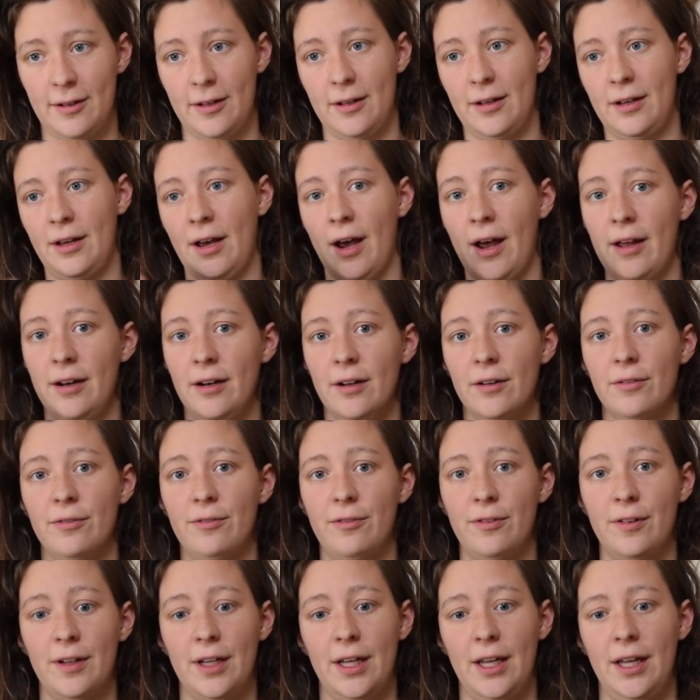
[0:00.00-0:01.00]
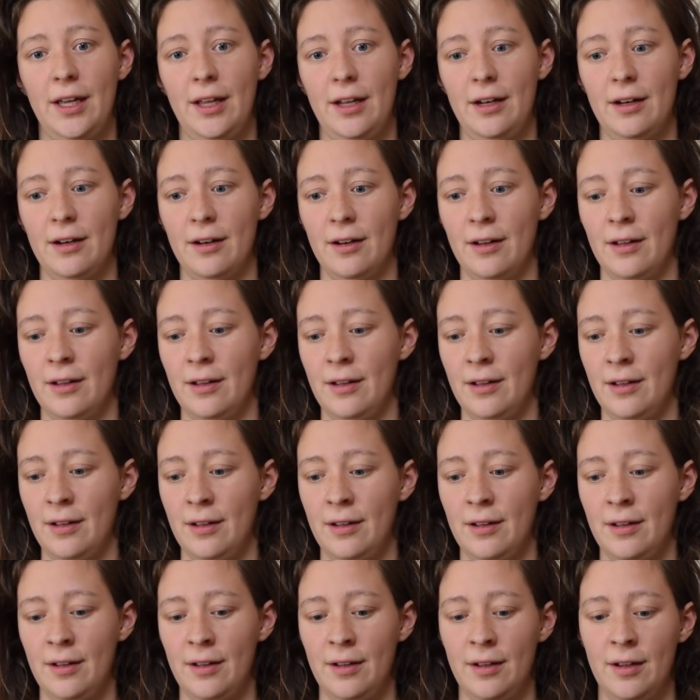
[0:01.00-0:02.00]
kind of in
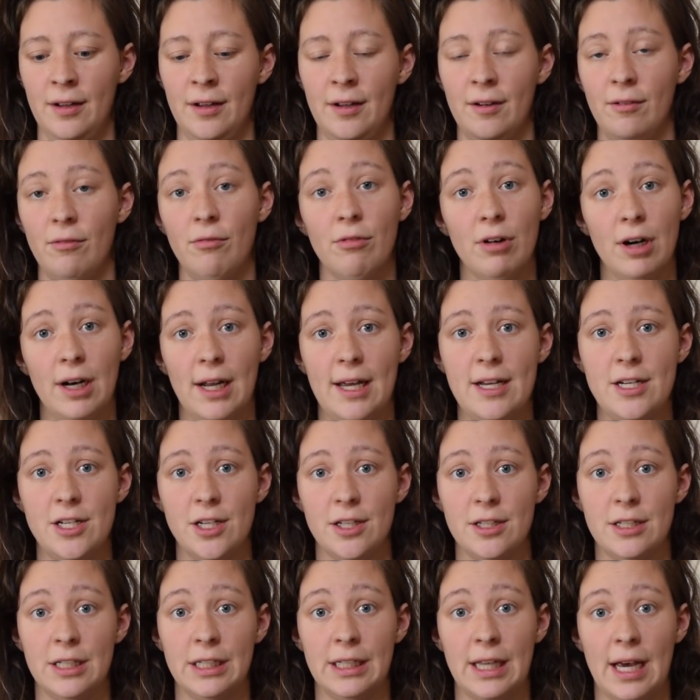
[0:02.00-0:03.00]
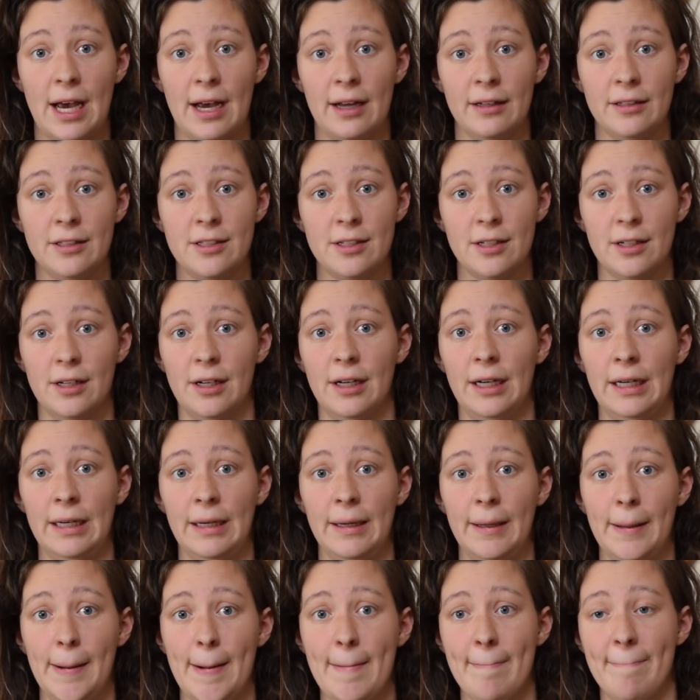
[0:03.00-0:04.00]
relation to that,
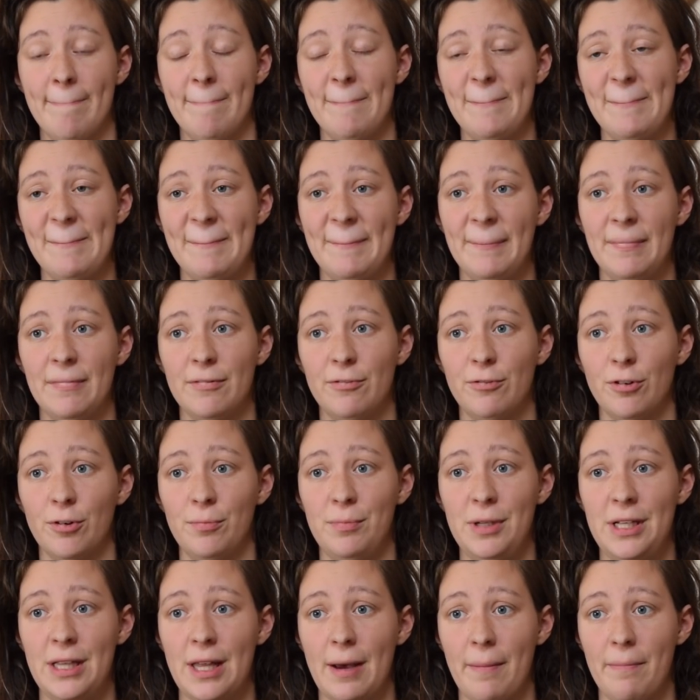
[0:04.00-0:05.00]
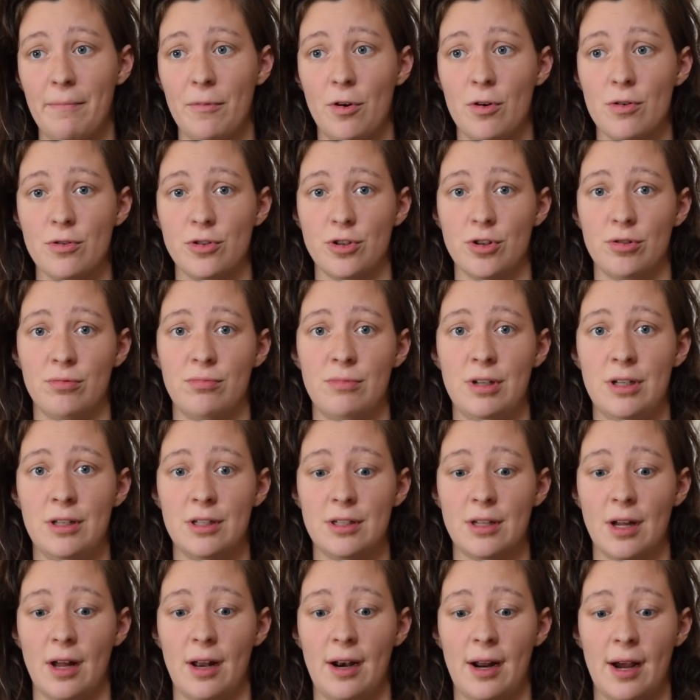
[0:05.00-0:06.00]
for me that also means
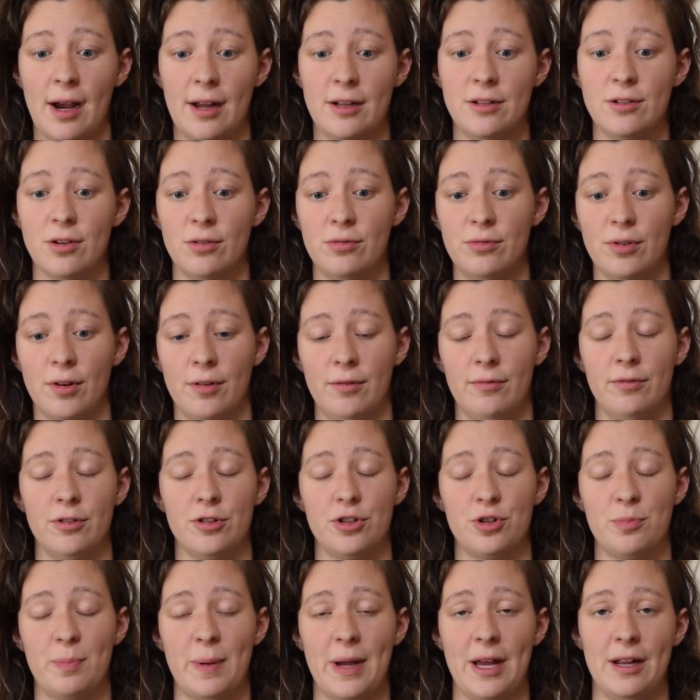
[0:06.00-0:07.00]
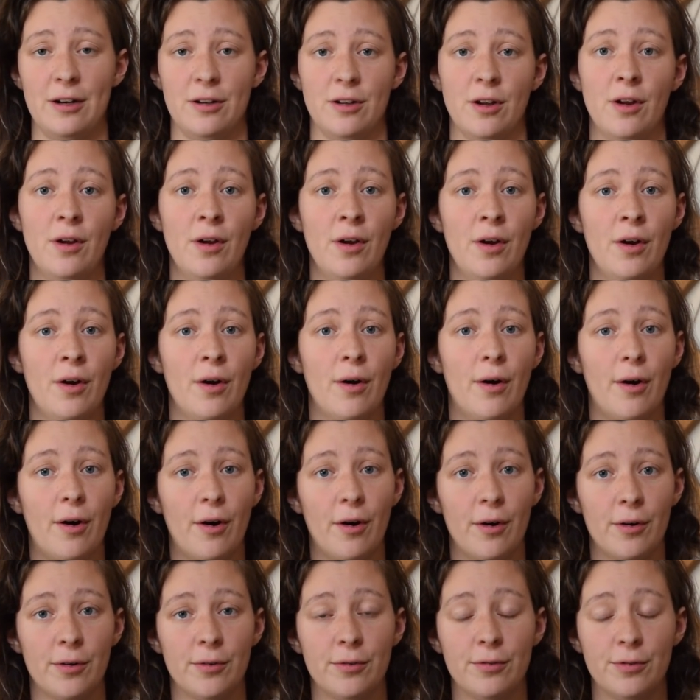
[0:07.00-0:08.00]
that I don't overspend
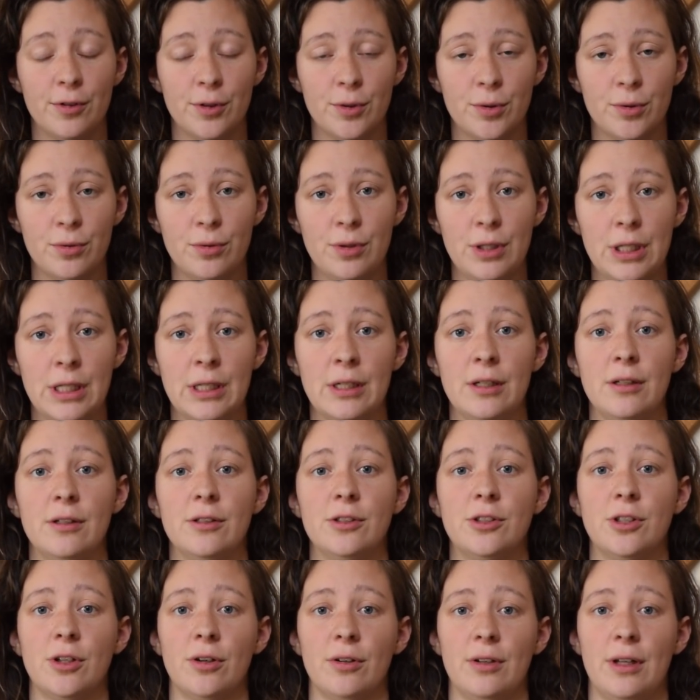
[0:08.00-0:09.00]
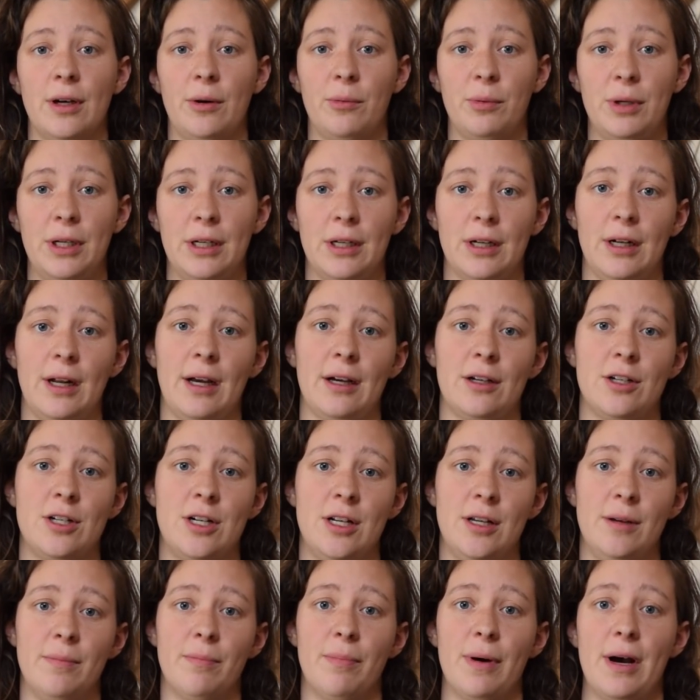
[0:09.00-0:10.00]
on food, so that we can
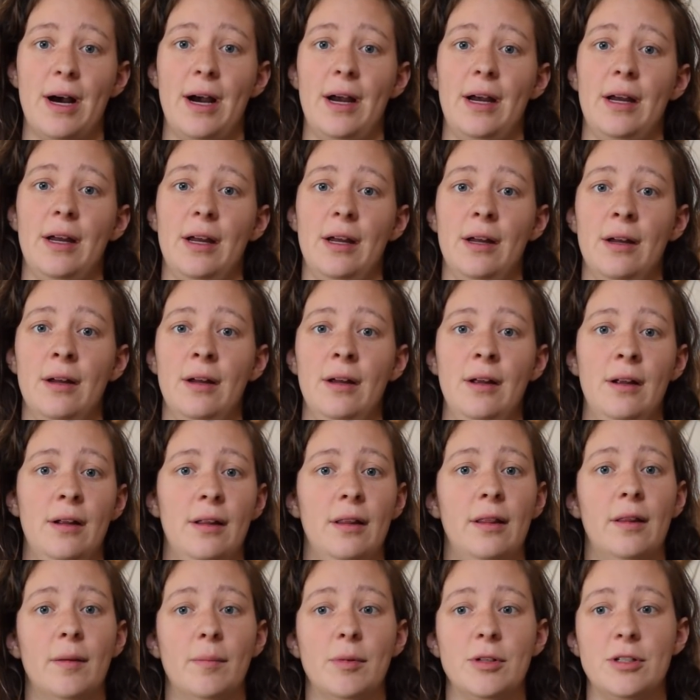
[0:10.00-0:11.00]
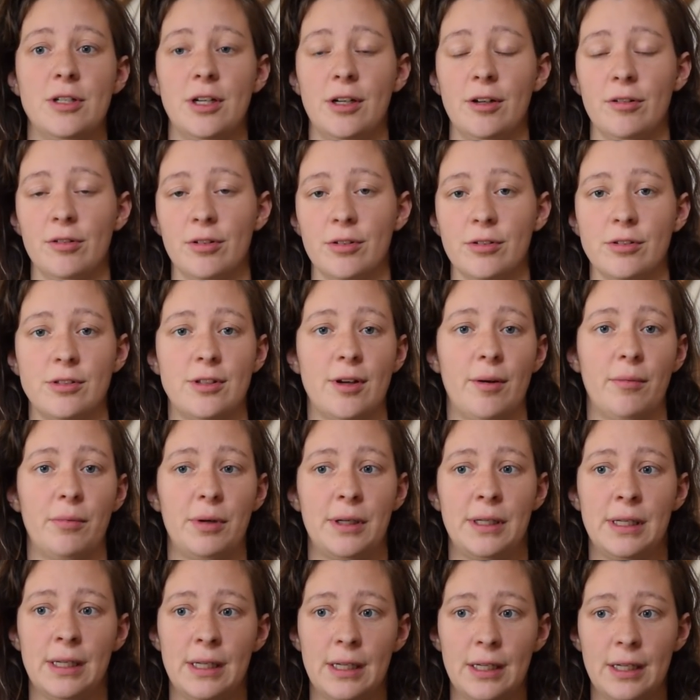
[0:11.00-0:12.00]
actually buy the materials that we
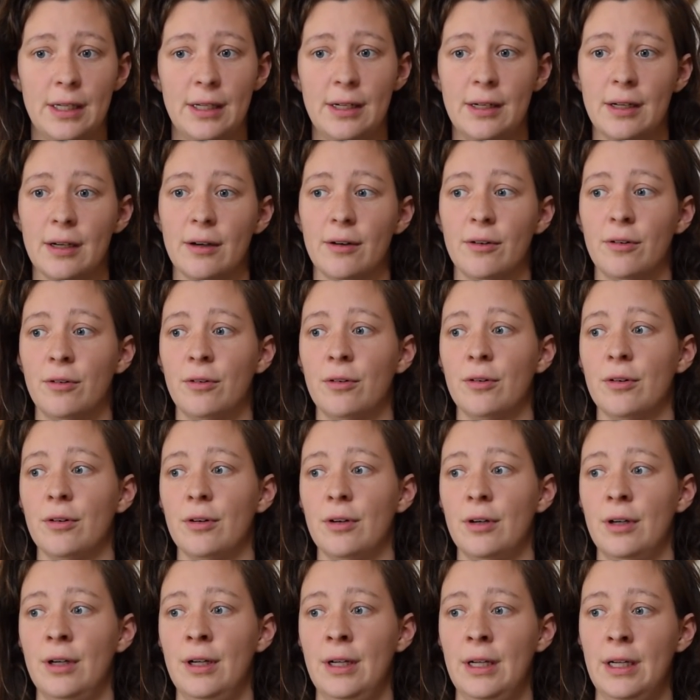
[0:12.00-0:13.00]
need, or